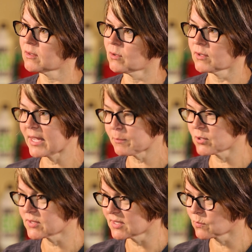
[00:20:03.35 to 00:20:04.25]
or that
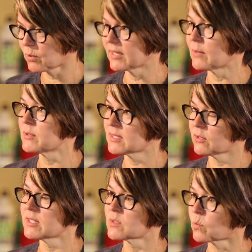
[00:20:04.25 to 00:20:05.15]
person's work that was
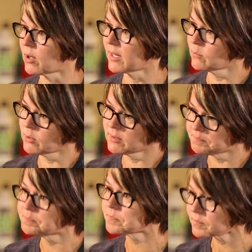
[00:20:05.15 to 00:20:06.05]
serious work and
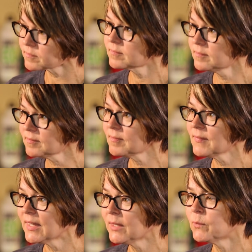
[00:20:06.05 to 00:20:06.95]

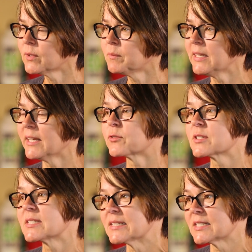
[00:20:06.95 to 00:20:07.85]
would be
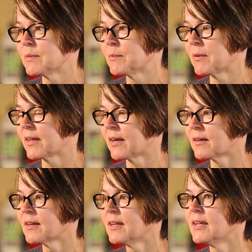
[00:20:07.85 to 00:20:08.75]
interesting to the people
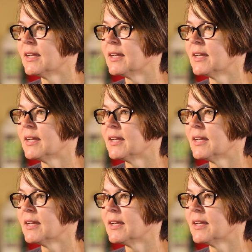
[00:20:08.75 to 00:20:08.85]
there